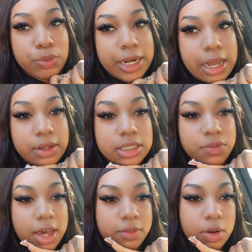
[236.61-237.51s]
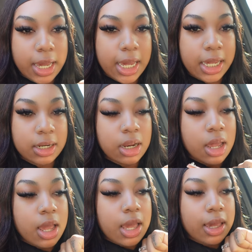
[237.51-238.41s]
Right now it's 5:08
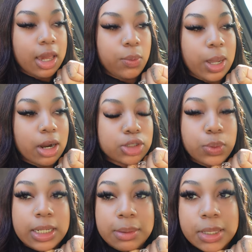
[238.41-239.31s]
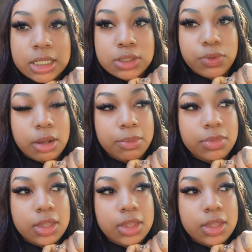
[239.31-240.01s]
and we are 20 minutes from